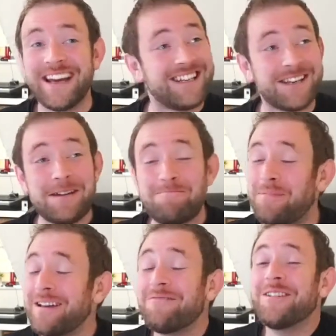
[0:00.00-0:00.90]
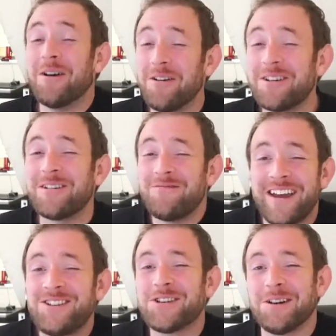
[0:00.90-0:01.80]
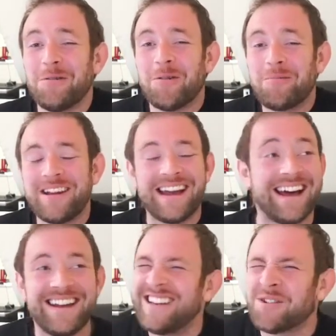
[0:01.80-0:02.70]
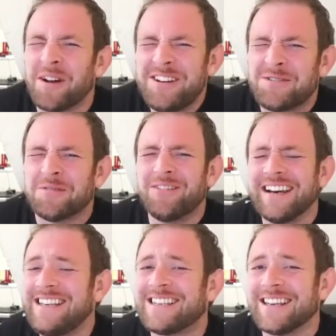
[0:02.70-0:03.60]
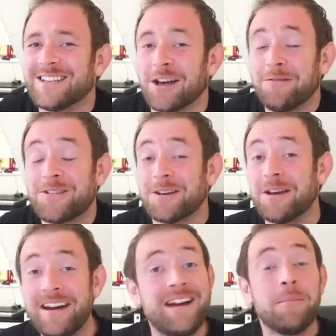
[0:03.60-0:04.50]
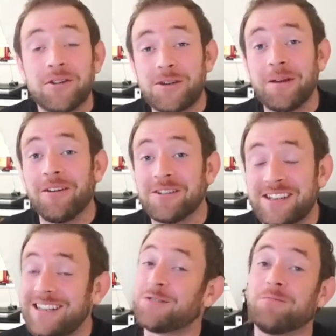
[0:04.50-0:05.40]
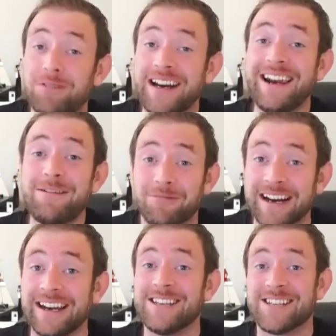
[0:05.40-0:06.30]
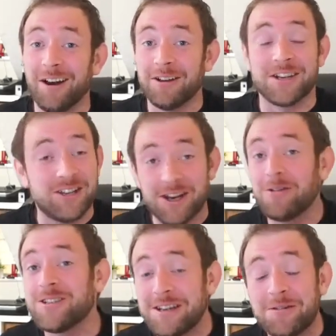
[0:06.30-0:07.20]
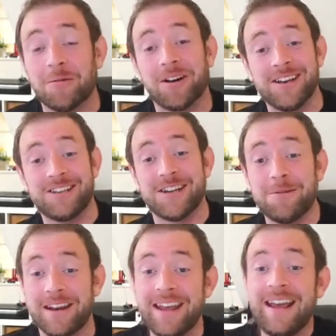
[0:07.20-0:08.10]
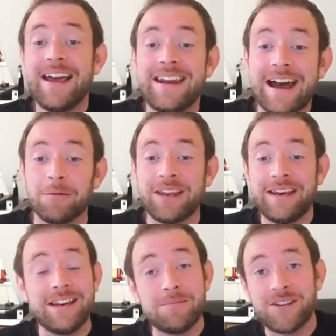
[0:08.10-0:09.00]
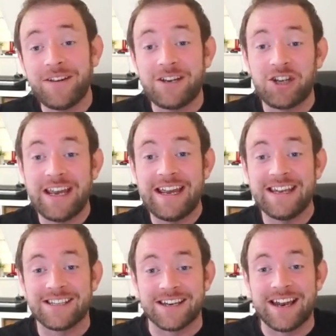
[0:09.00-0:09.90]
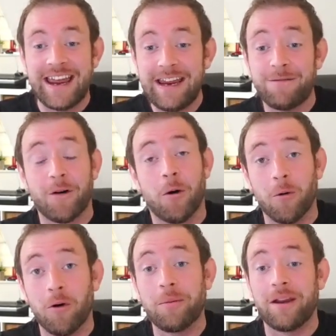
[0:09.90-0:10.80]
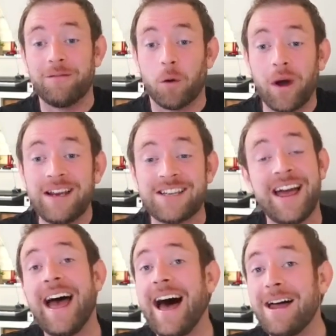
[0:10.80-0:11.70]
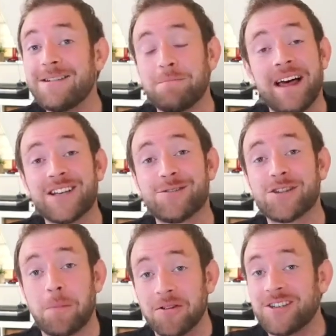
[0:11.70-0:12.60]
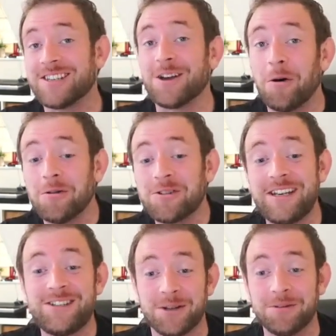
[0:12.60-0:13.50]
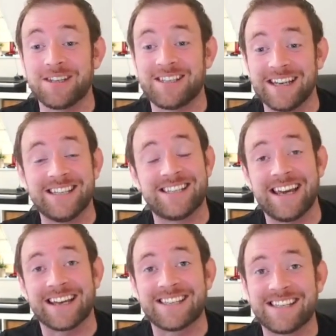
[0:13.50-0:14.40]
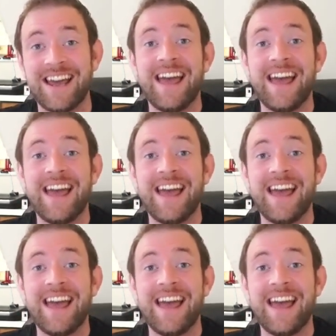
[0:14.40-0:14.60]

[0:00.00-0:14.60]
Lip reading: it's a bit of an unconventional opening and it's one you don't really see as often. But to be honest, it's really, really solid as long as you know what you're doing. Now, the Nimzowitsch is an e4 opening for white and black's response is the horsey to the c6.